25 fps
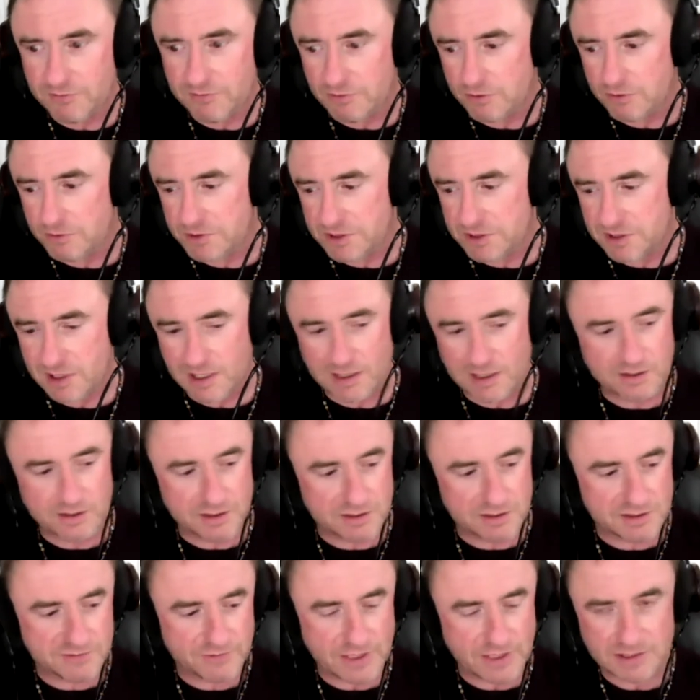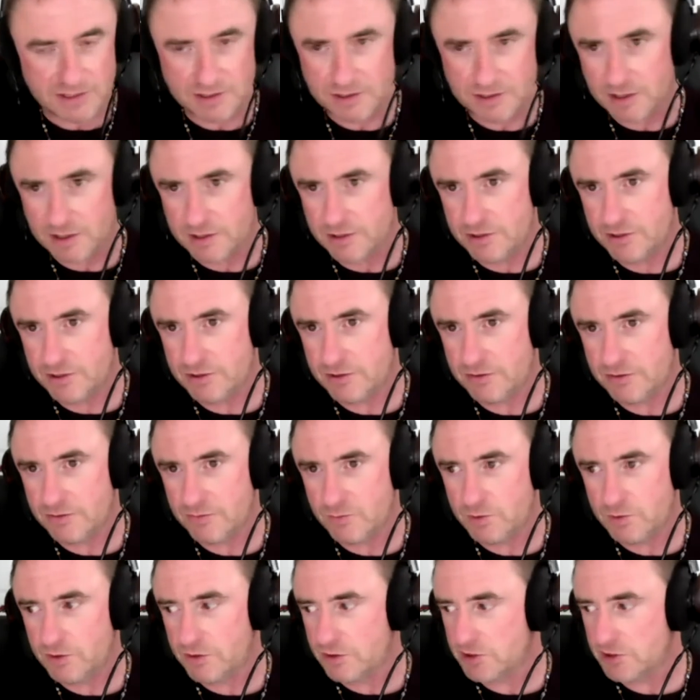I've always had this
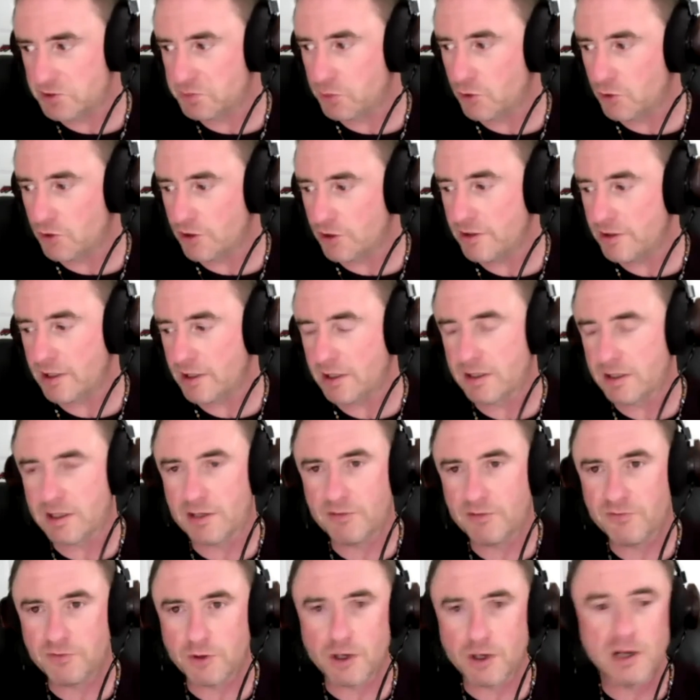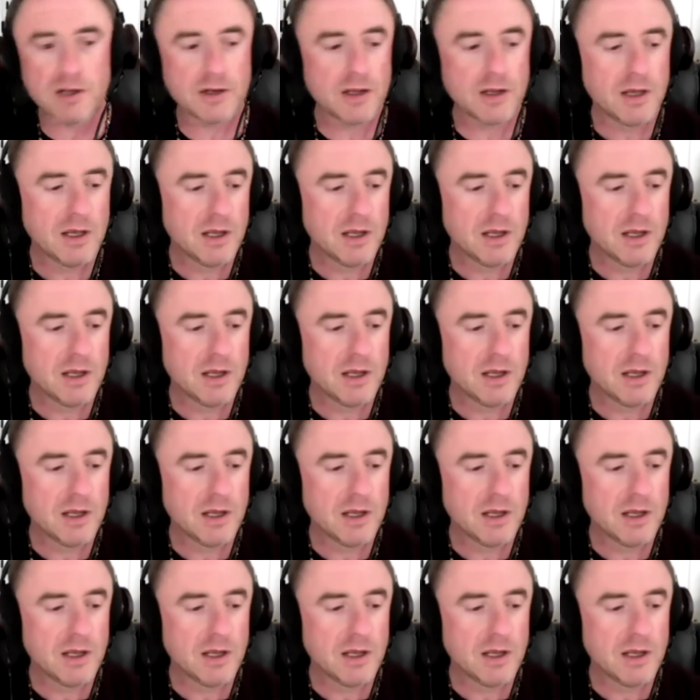fascination with the sport, and I fought